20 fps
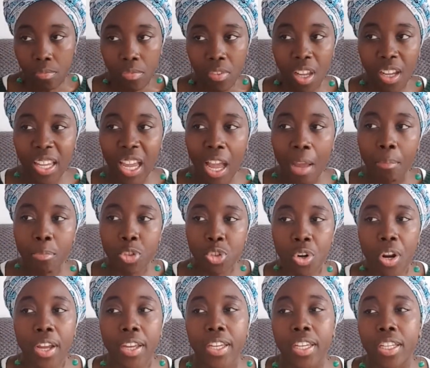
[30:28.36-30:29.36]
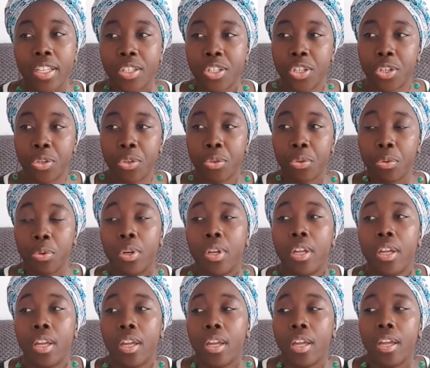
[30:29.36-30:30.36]
I am trying to
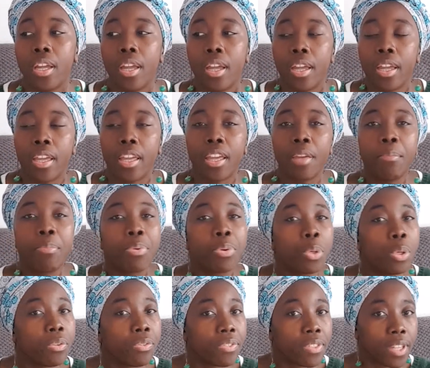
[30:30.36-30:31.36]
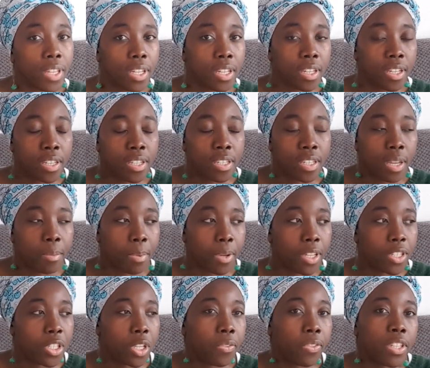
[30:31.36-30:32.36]
improve things a bit.
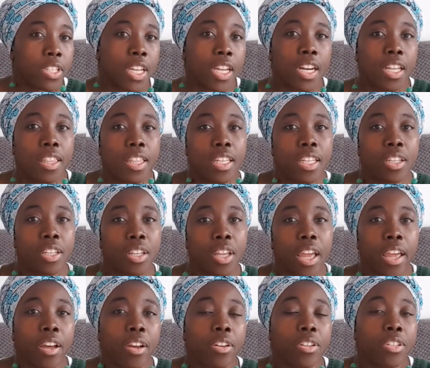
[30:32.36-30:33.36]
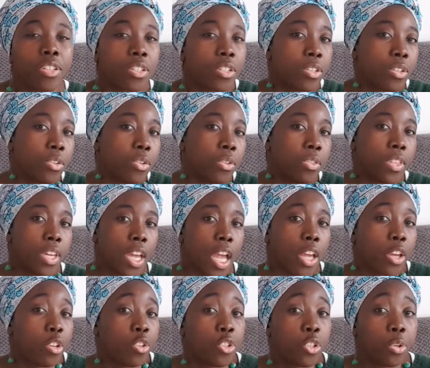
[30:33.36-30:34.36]
So if there's anything else you think I
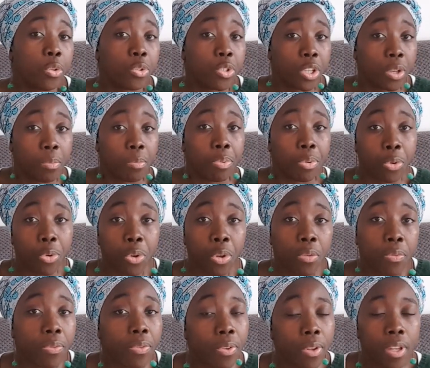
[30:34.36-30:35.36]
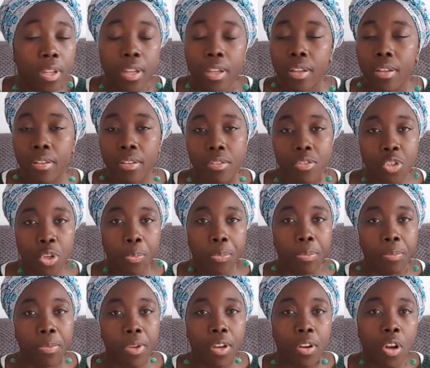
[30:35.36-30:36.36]
could do to improve, drop
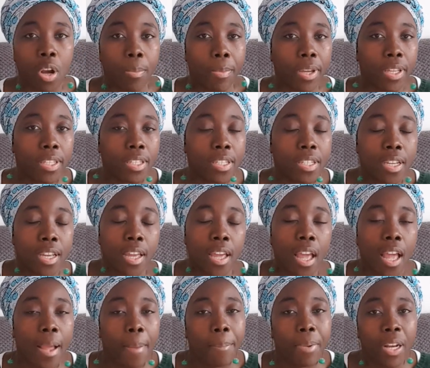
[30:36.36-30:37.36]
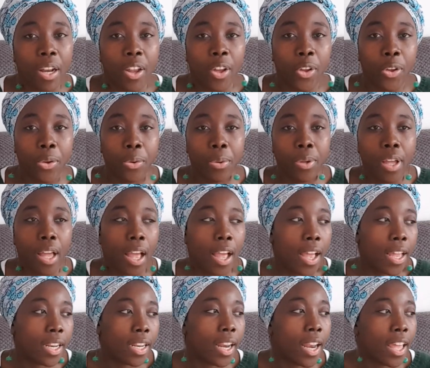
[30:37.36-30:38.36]
me a comment below
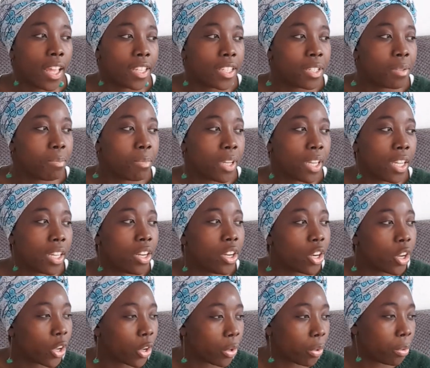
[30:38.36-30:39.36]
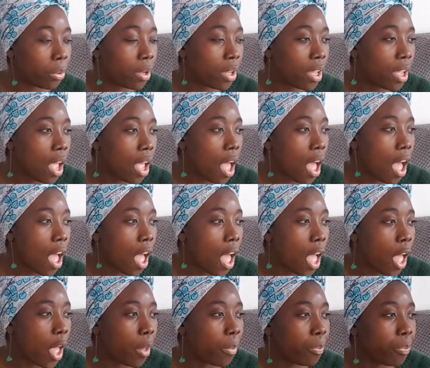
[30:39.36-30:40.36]
and let me know.
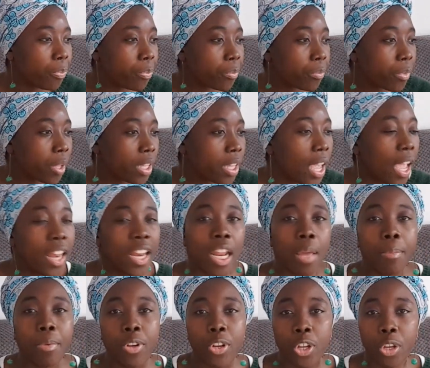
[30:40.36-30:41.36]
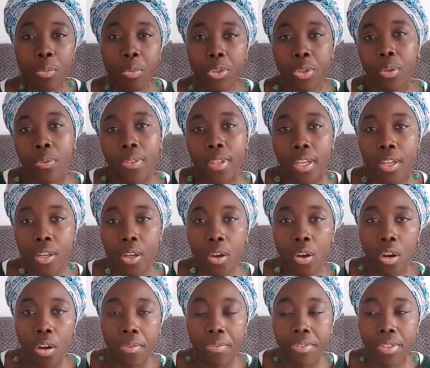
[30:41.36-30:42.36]
Yeah, let me know what you think
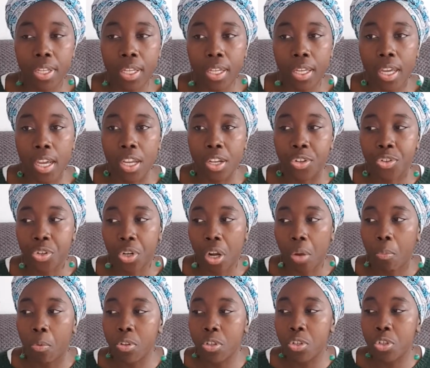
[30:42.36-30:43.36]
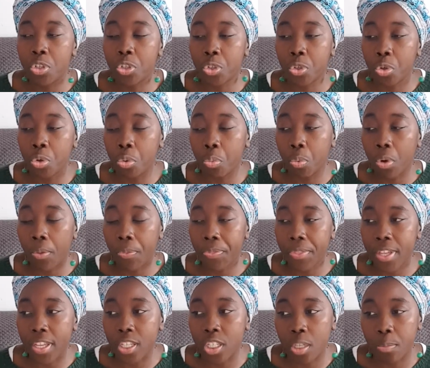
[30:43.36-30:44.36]
of the intro. I wasn't sure what
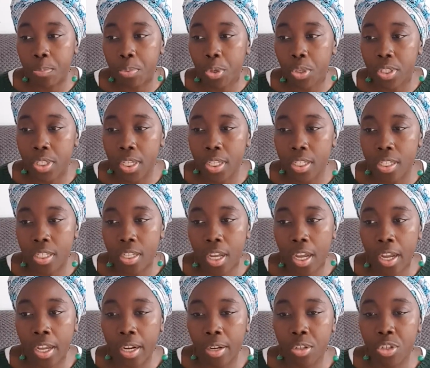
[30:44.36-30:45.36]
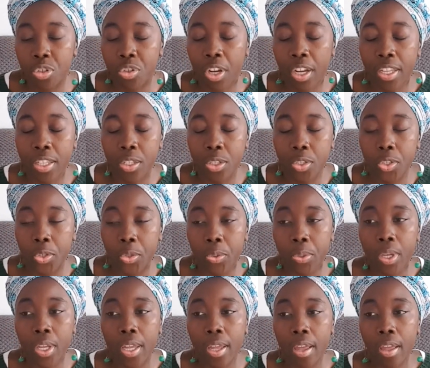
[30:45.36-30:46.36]
things to put inside. I was trying to
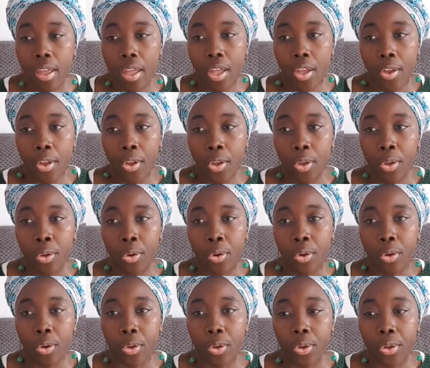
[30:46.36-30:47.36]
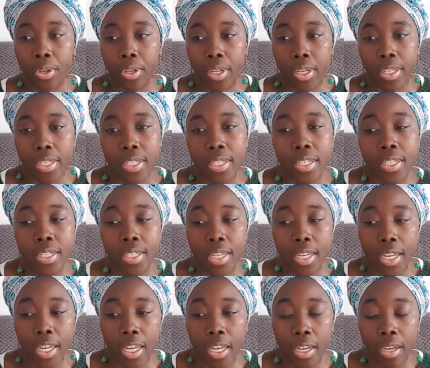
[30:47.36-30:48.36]
look and
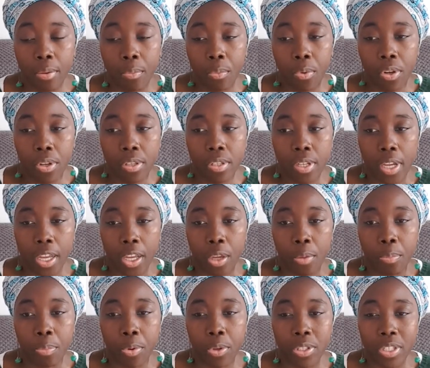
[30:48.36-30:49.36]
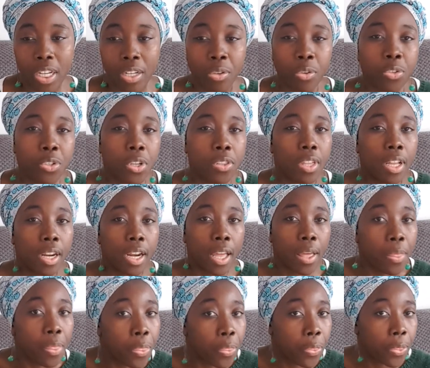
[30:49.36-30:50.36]
see what I could put, and also the
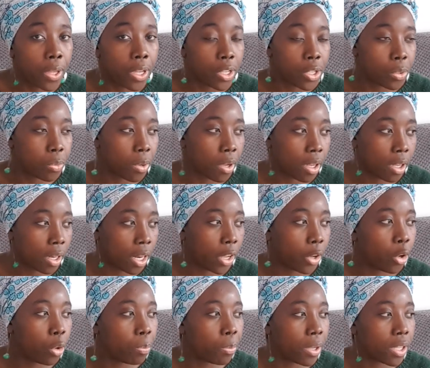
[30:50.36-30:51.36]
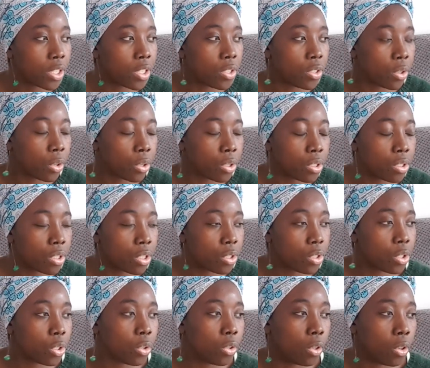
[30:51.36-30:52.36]
length as well. I hope it's not
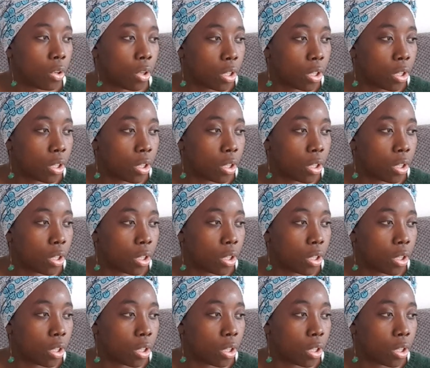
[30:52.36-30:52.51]
too long.